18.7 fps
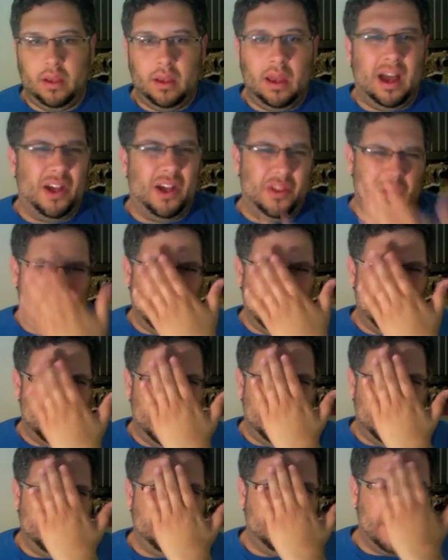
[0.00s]
Although I don't
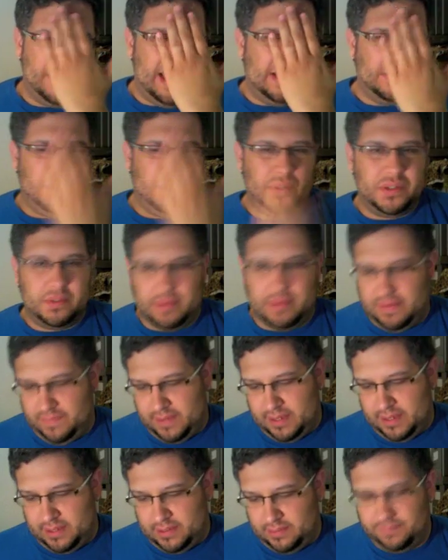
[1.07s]
read that close to my
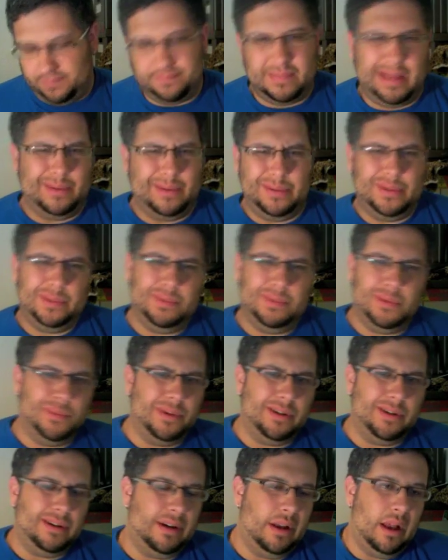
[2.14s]
face, that would just be
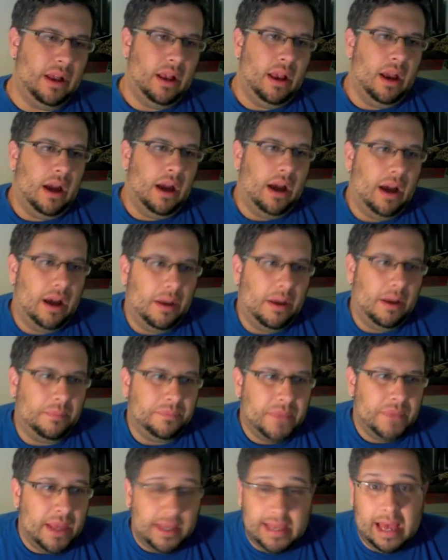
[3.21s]
weird.
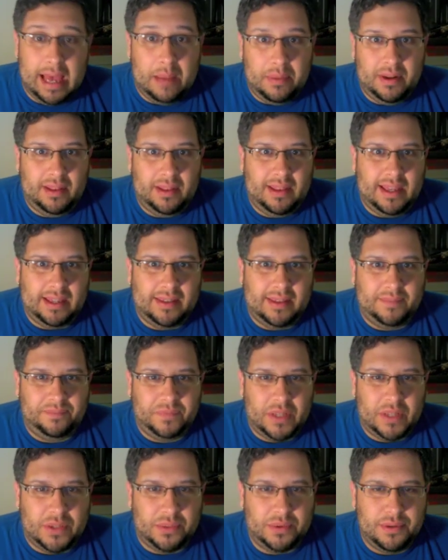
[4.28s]
Yeah, but
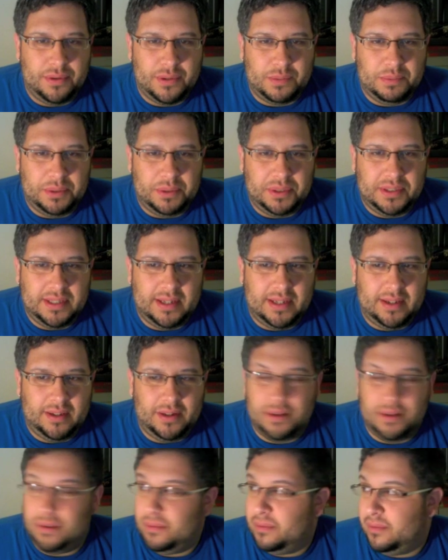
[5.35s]
it's one of those books that
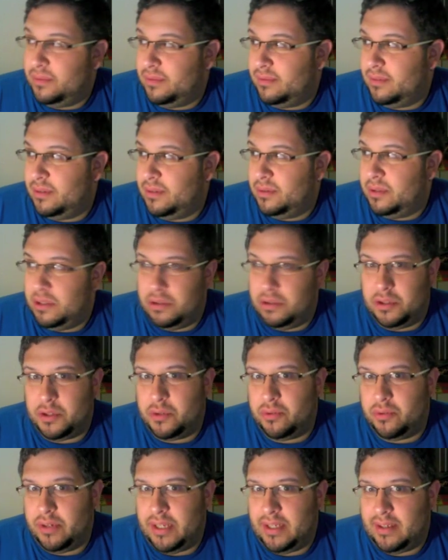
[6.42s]
you hear a
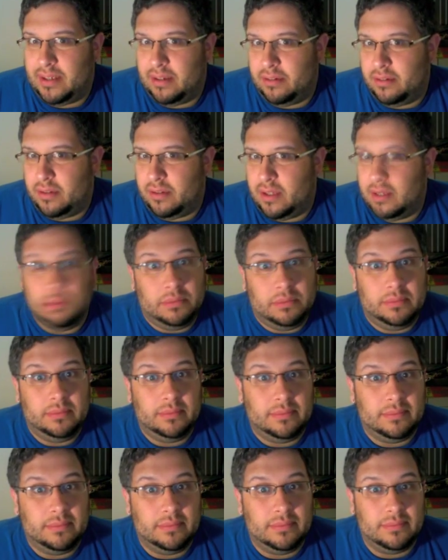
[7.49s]
creak and you're like, oh,
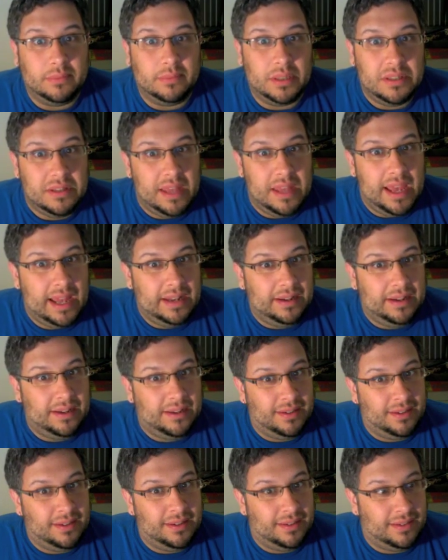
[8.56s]
what's that?
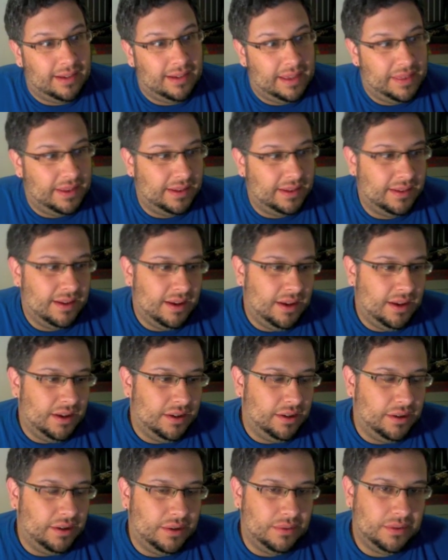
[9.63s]
And then
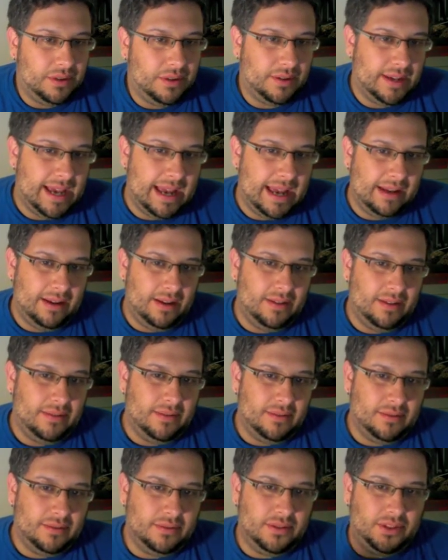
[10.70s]
your cat
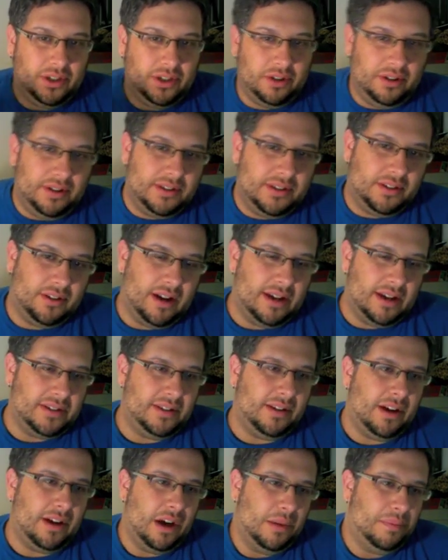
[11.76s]
scurries across the
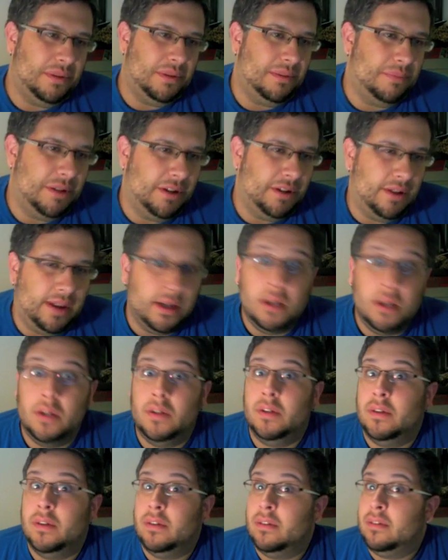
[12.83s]
carpet, but you're like,
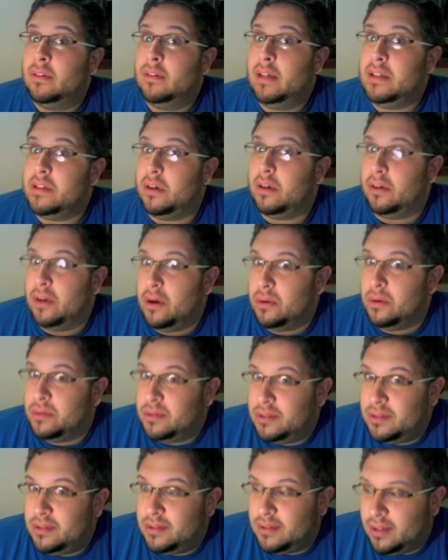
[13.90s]
oh, it's a
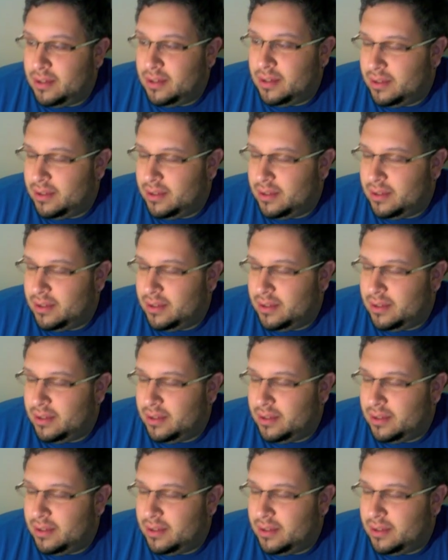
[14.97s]
ghost.